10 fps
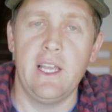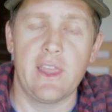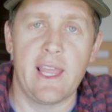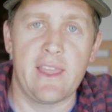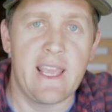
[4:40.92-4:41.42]

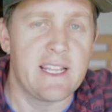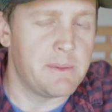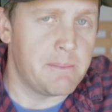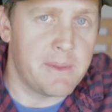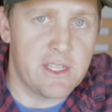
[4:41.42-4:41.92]
that there has
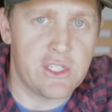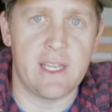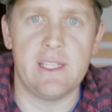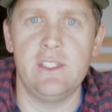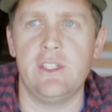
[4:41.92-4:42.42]
been big
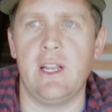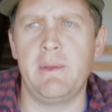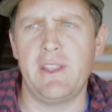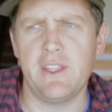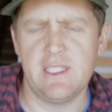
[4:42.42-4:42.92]
change. I
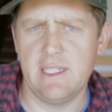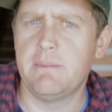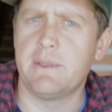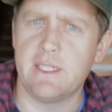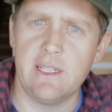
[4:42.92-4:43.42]
mean, this year
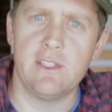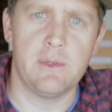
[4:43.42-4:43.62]
in particular,